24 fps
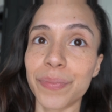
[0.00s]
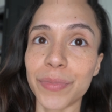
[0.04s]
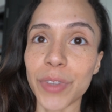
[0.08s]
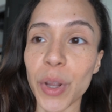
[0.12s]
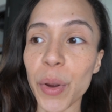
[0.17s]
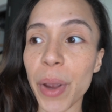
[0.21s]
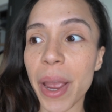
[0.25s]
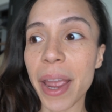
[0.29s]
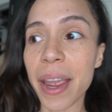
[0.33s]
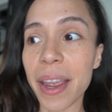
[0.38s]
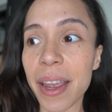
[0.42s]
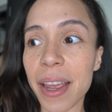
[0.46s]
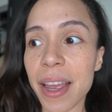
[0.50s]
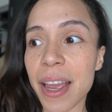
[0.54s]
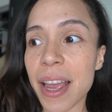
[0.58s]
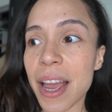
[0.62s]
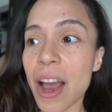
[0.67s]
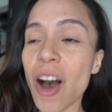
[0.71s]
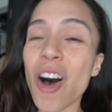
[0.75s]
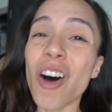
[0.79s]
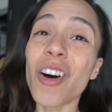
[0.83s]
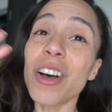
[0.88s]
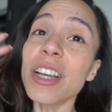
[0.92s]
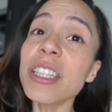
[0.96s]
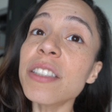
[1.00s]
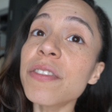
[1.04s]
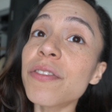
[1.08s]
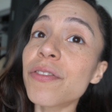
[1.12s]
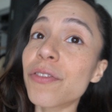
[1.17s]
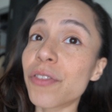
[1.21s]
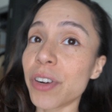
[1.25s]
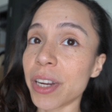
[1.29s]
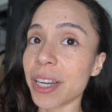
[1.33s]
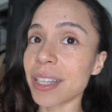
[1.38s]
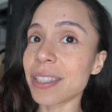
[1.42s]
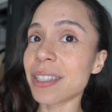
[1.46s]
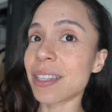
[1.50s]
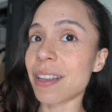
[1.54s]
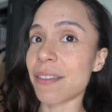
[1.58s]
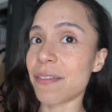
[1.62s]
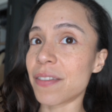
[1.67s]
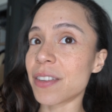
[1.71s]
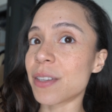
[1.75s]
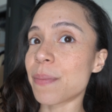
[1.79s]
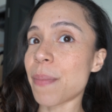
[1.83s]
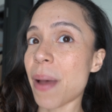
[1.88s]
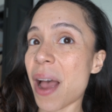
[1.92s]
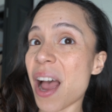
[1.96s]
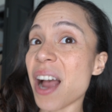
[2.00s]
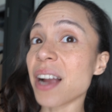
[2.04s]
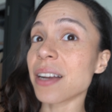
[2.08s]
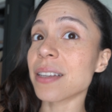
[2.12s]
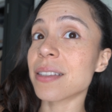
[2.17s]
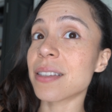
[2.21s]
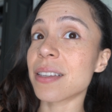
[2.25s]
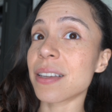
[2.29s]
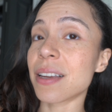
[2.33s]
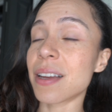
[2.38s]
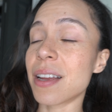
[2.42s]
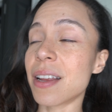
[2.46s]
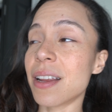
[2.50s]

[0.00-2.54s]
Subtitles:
Okay? All his freaking stuff is packed.